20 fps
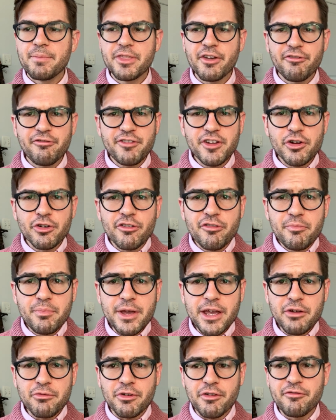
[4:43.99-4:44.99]
the fear of
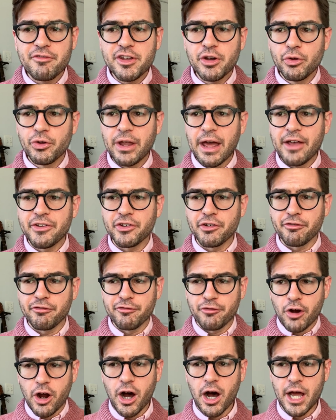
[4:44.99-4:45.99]
being revealed as a
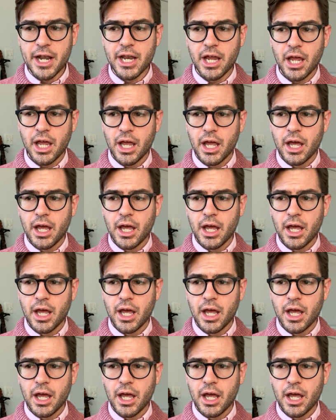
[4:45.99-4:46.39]
fraud.